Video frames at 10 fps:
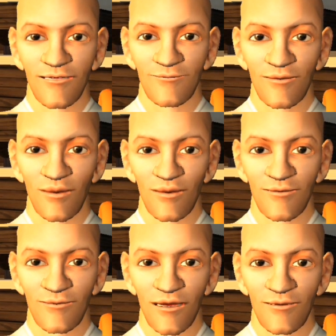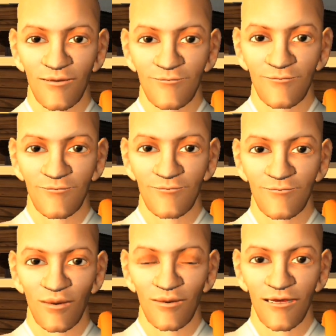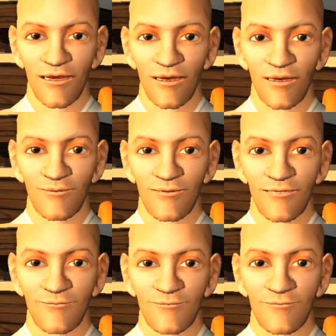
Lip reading: things and judge things, we have no idea.